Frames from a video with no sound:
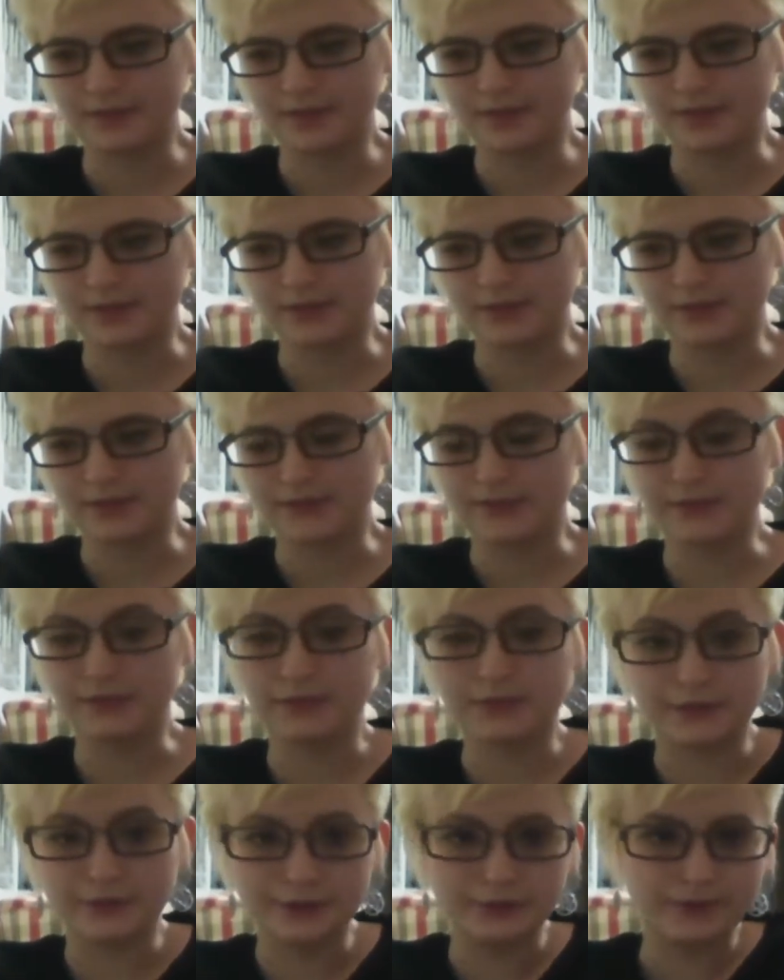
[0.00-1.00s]
if
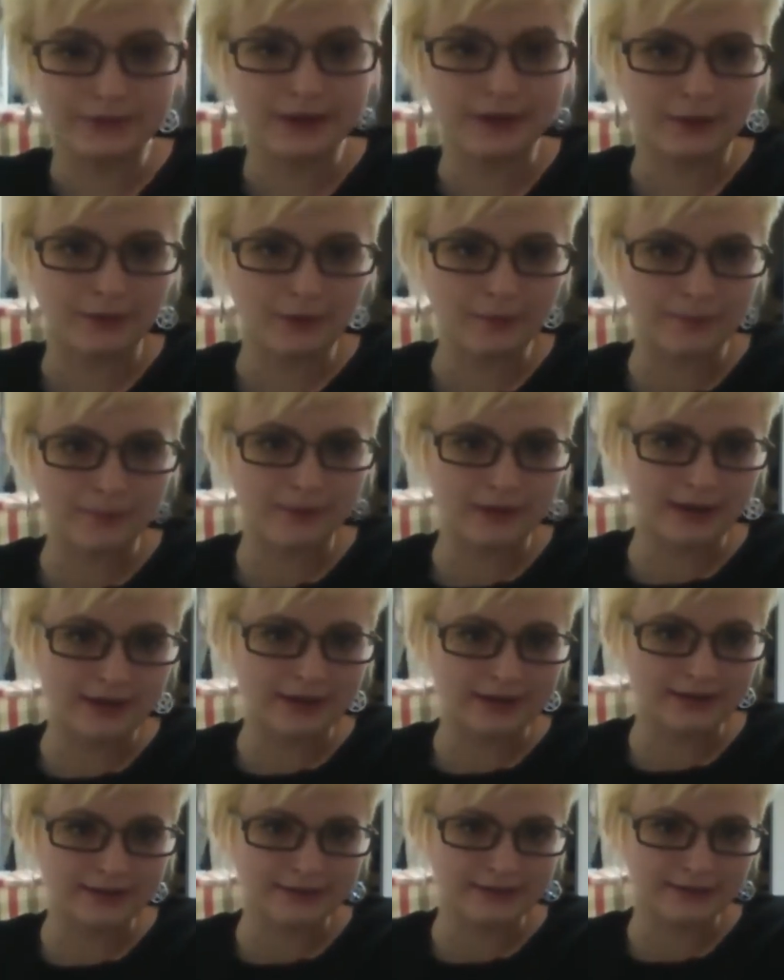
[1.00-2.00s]
you do,
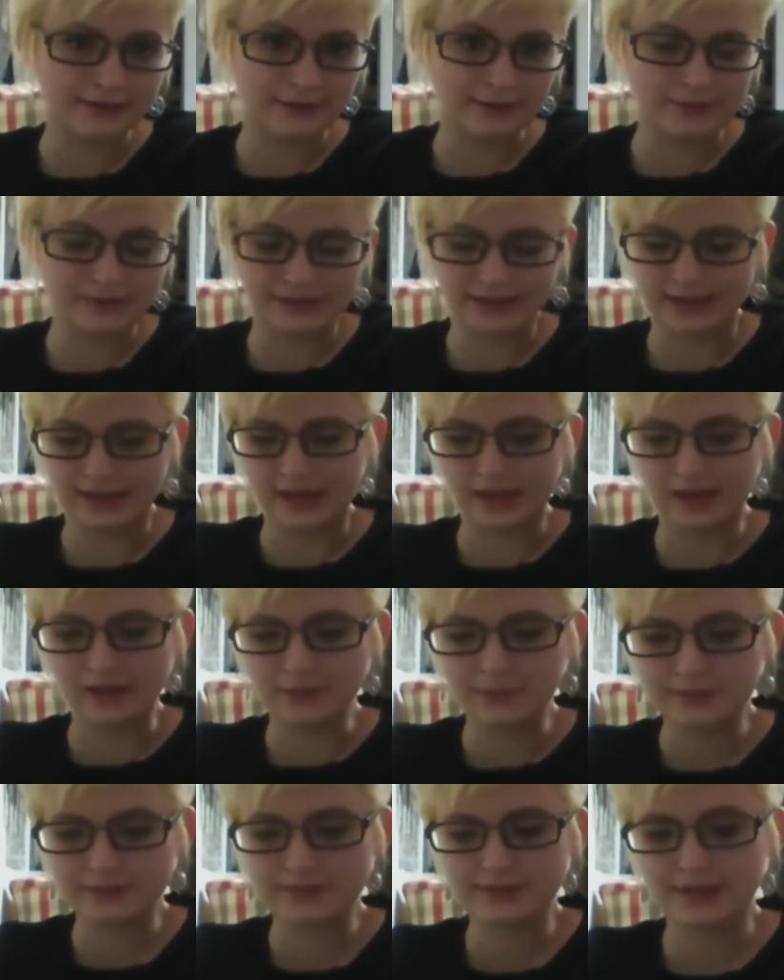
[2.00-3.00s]
incorporating tarot really
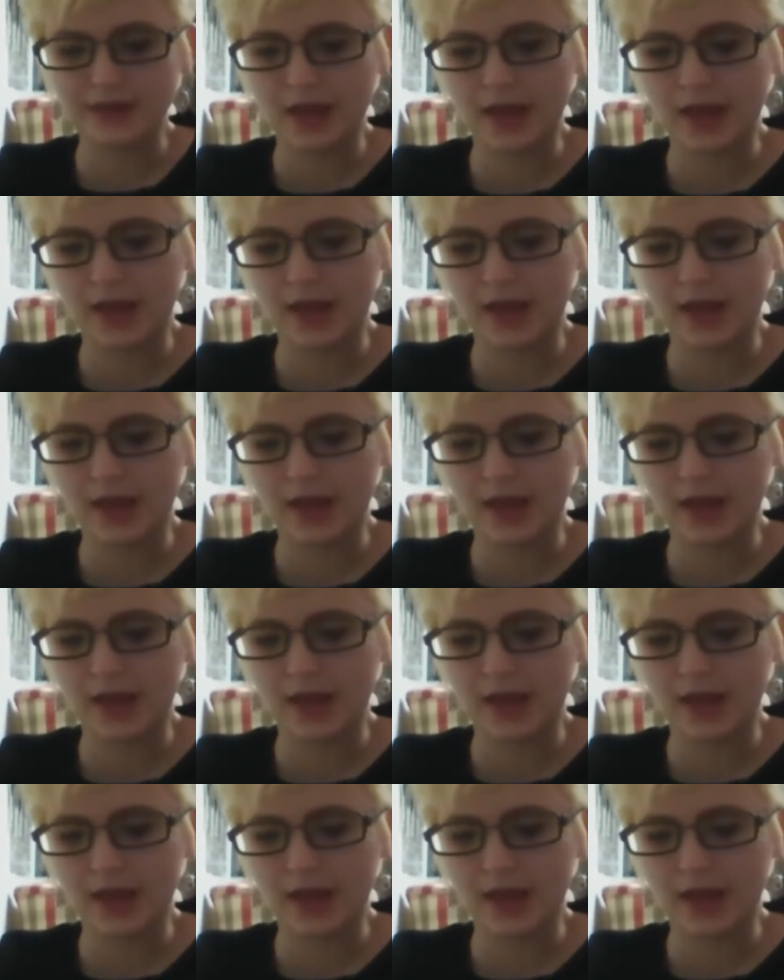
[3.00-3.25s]
helps.